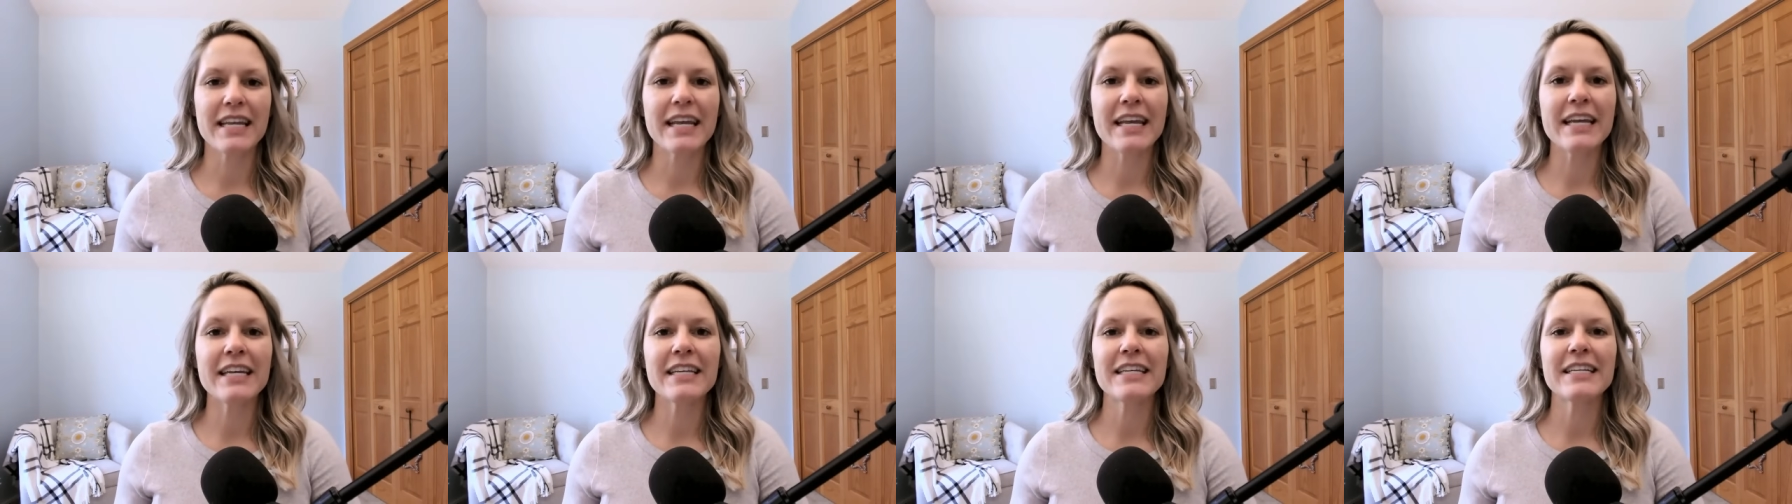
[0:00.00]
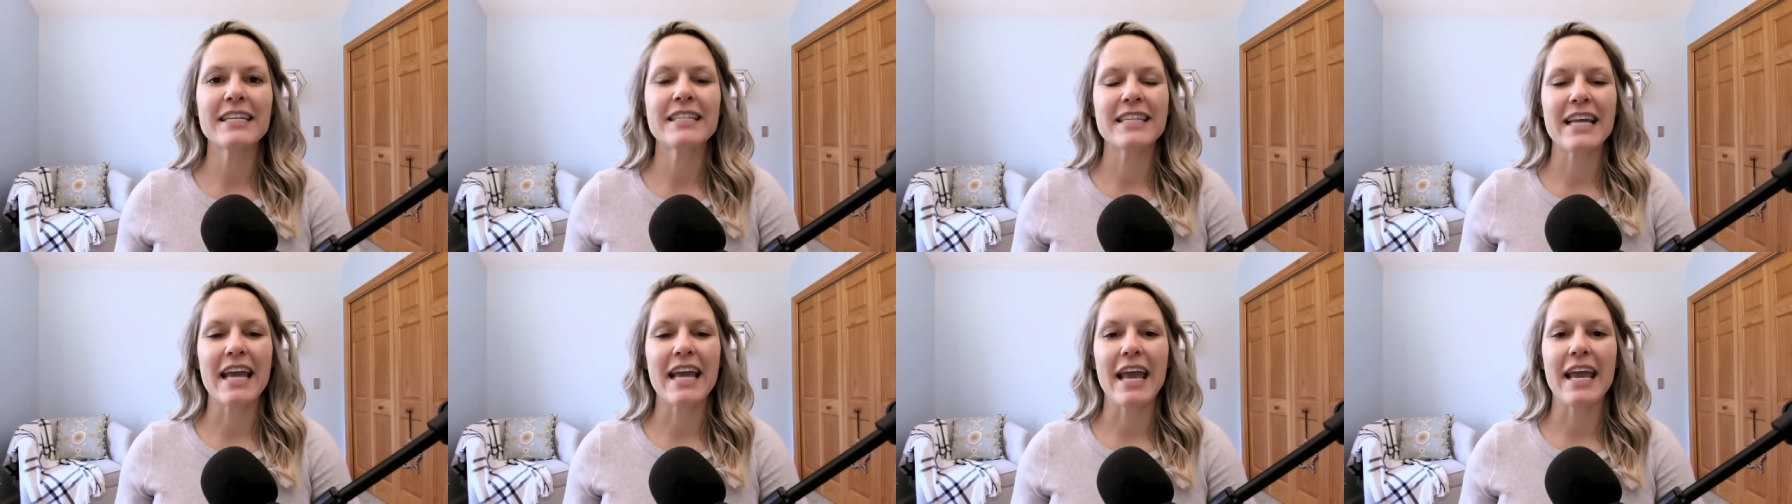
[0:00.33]
it
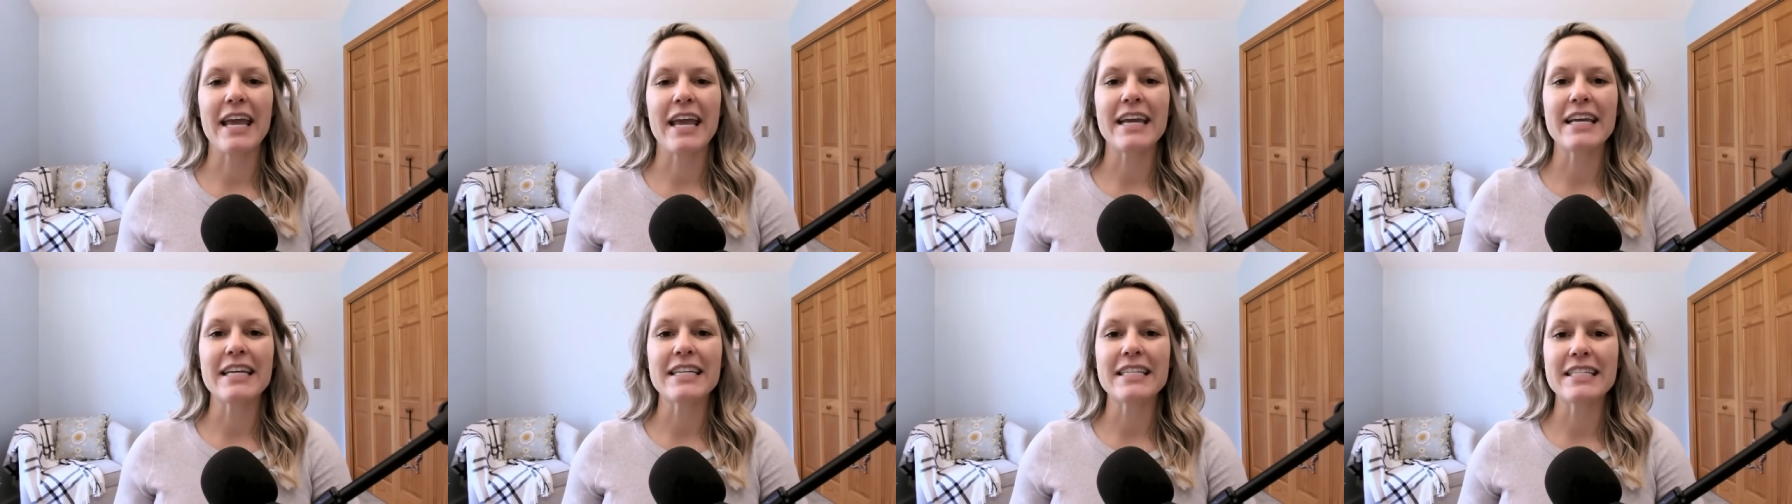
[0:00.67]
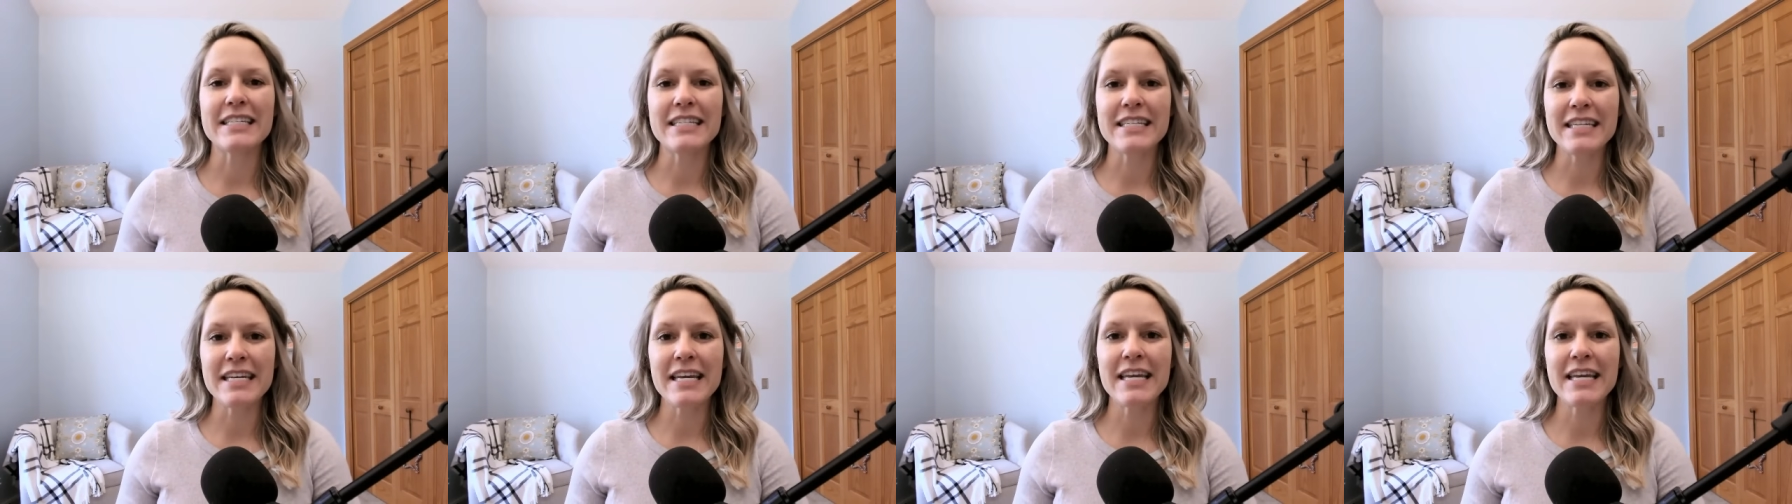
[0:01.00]
is a
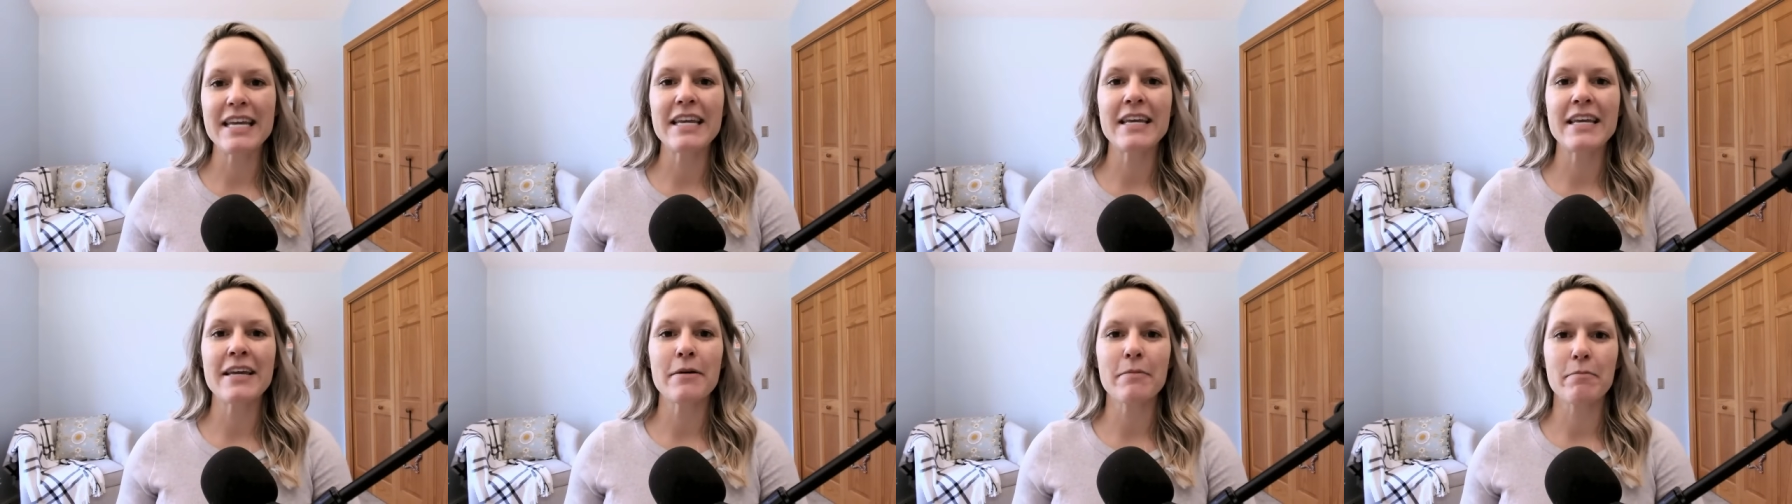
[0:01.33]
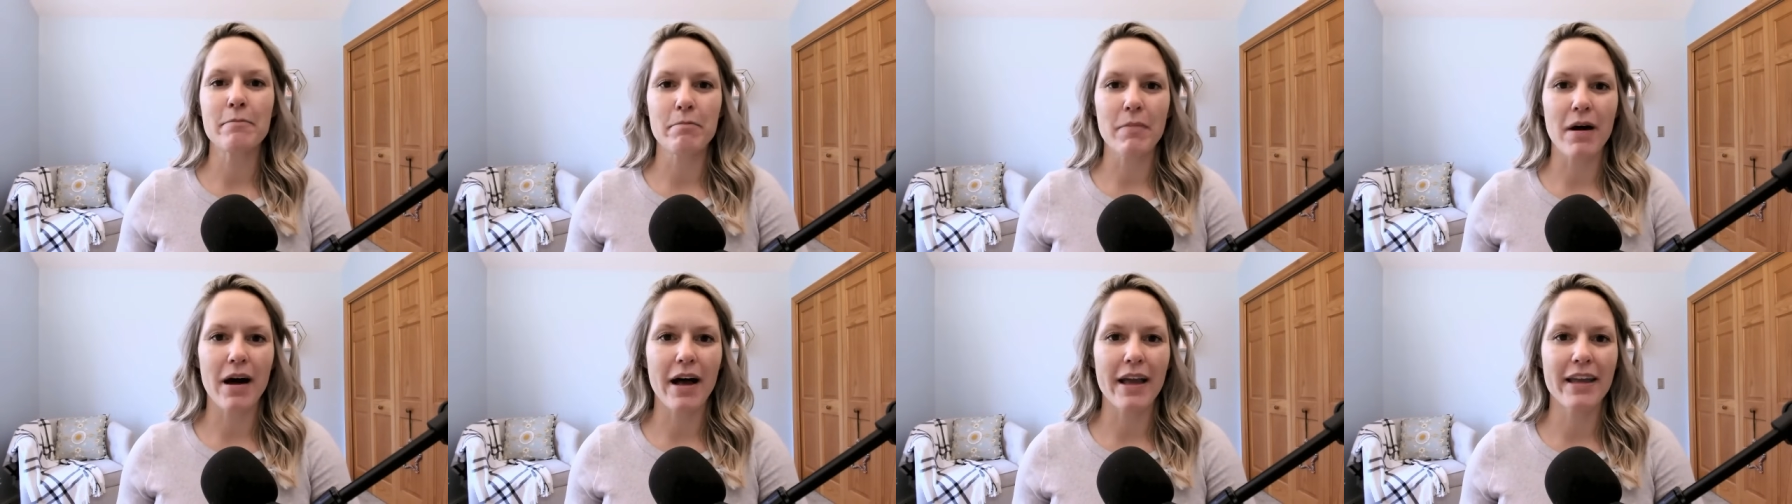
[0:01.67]

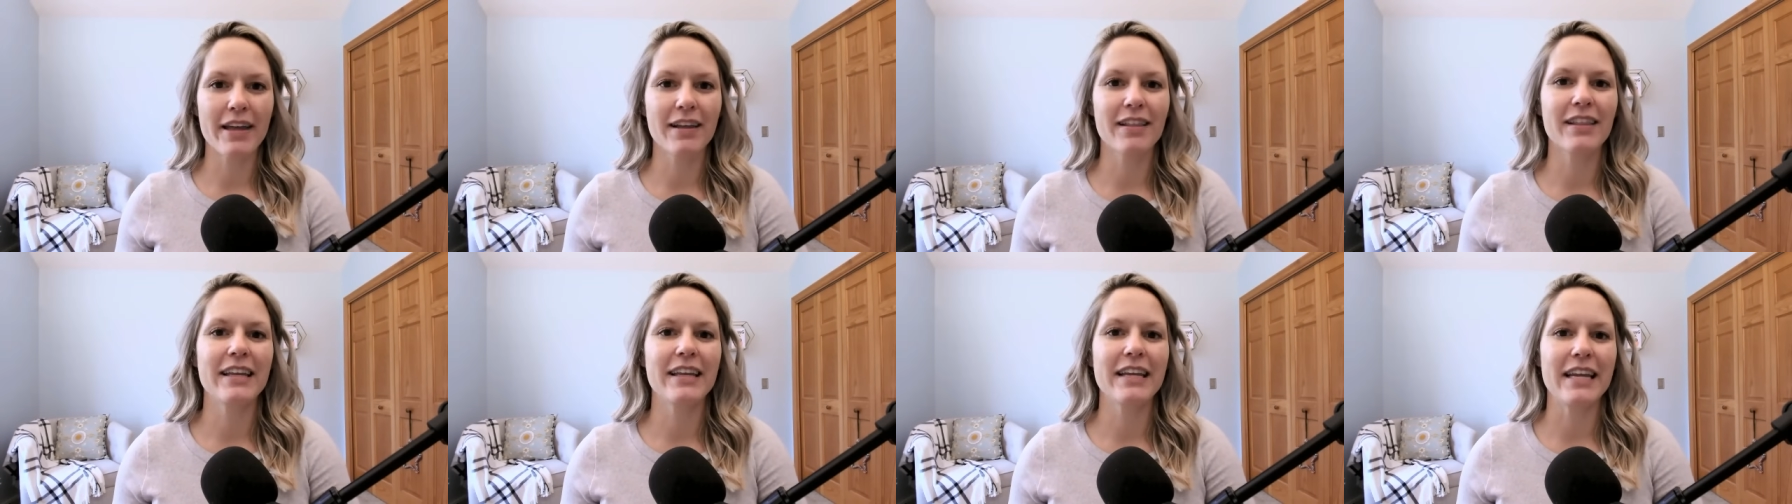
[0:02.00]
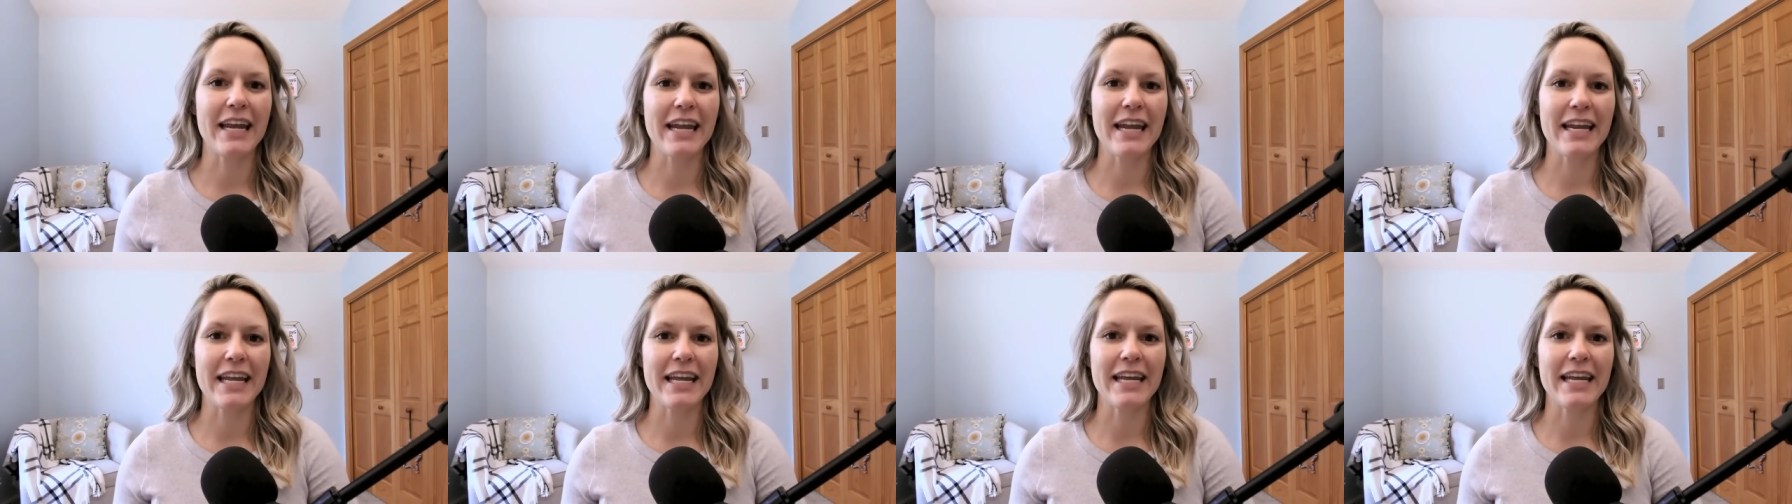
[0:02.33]

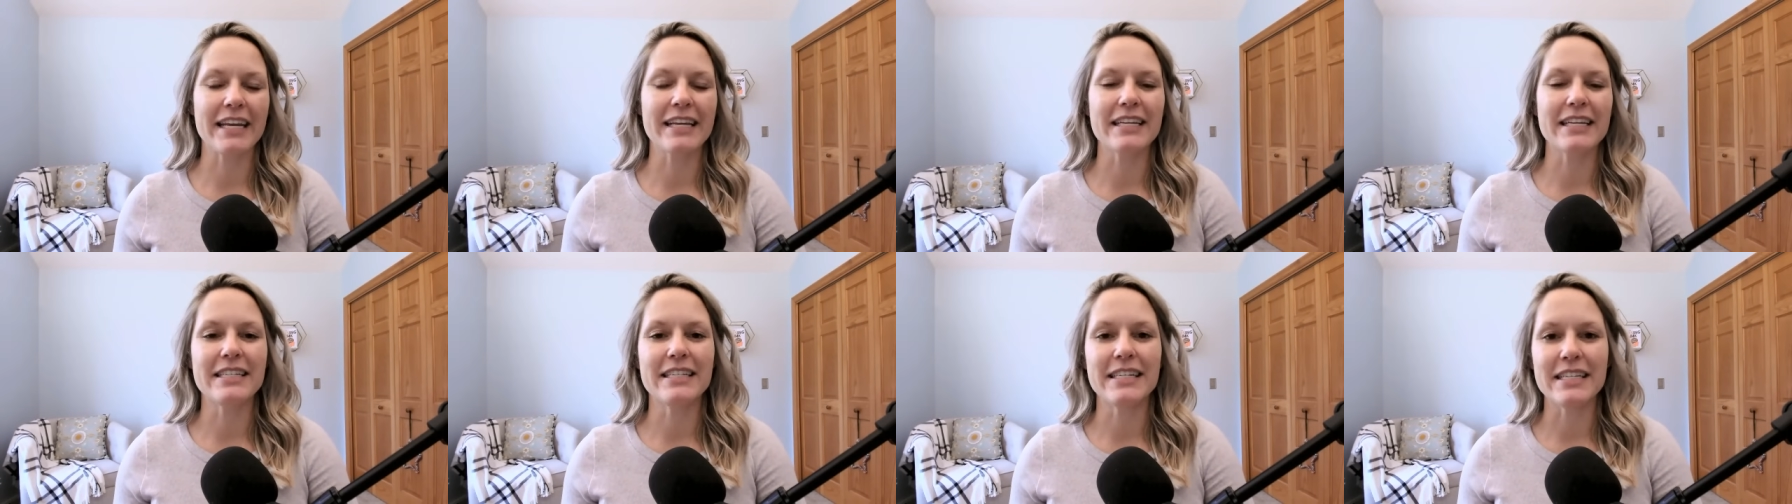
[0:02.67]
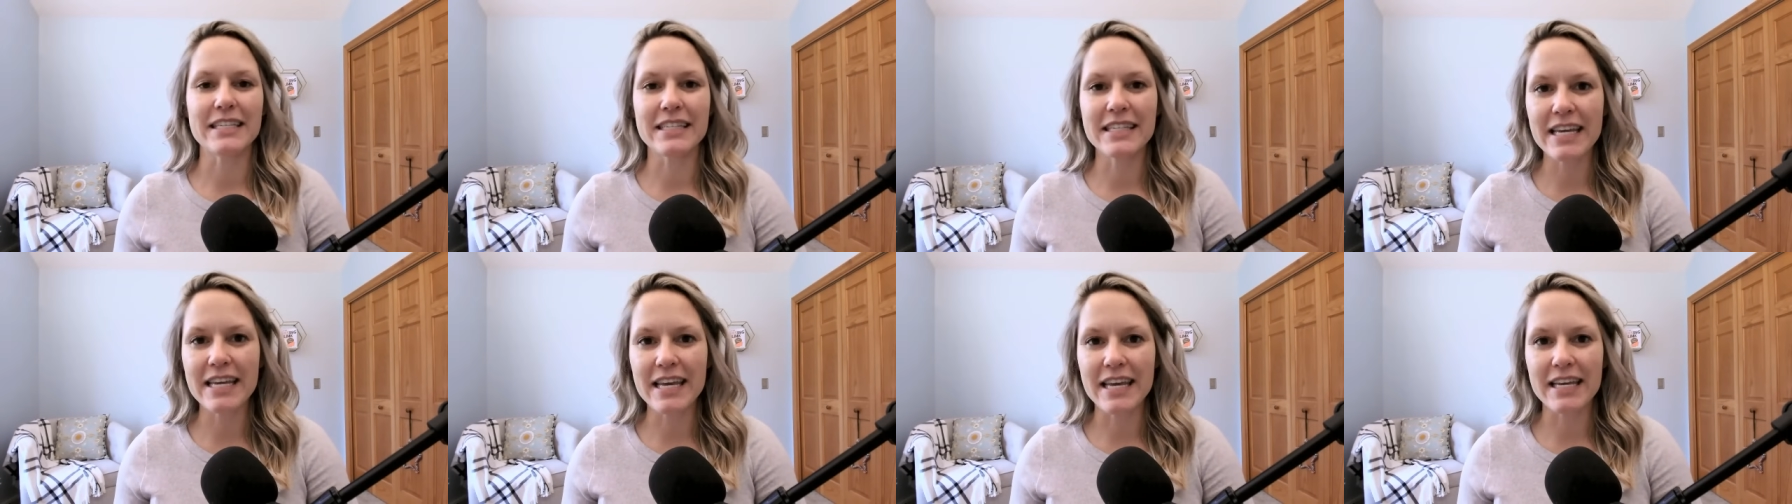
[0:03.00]
demyelinating
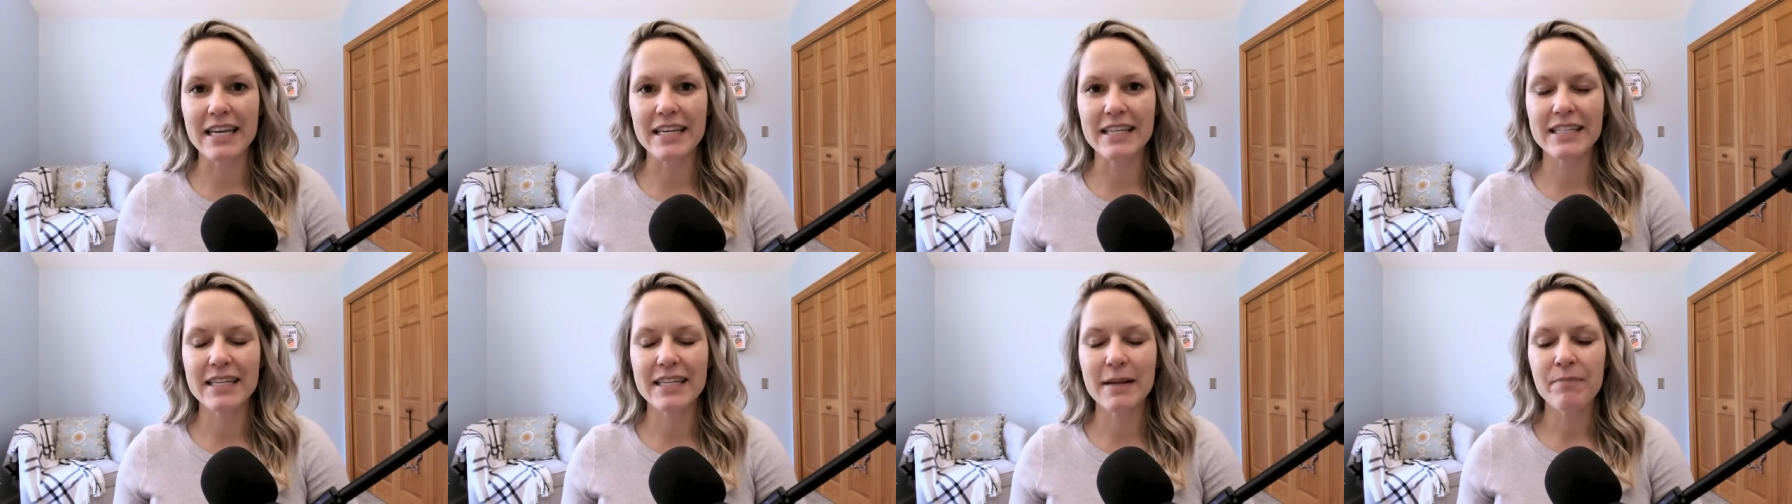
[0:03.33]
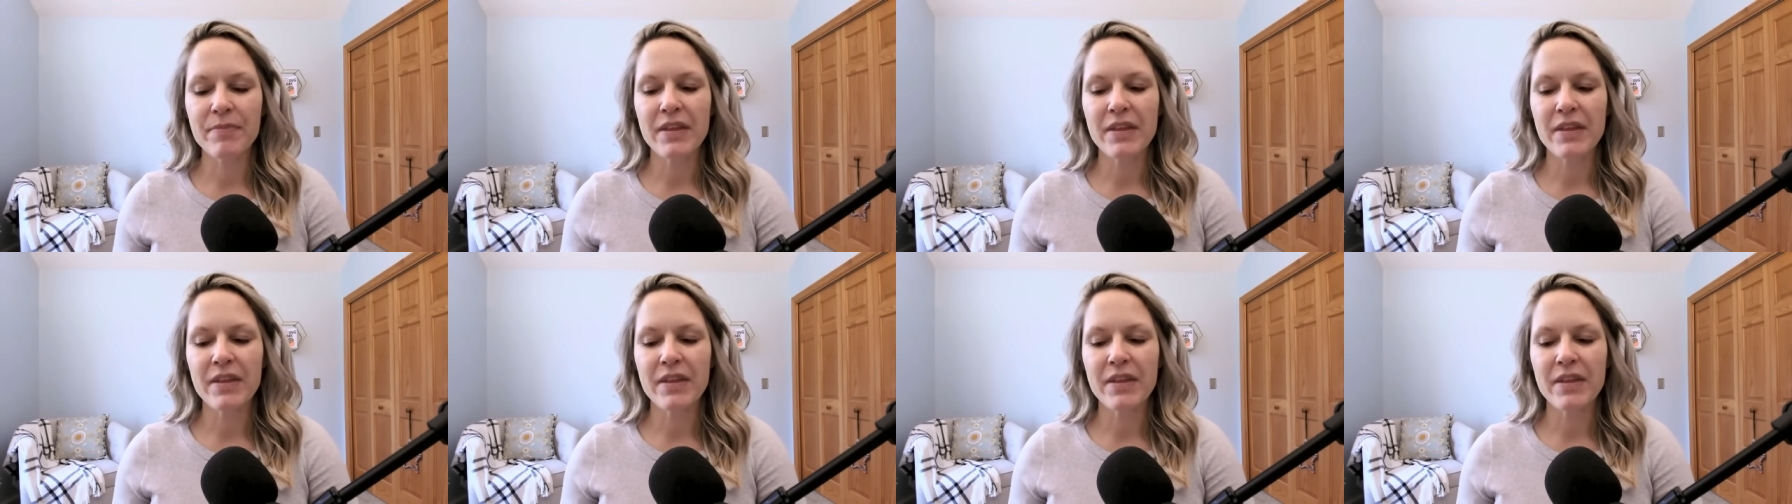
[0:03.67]
disease,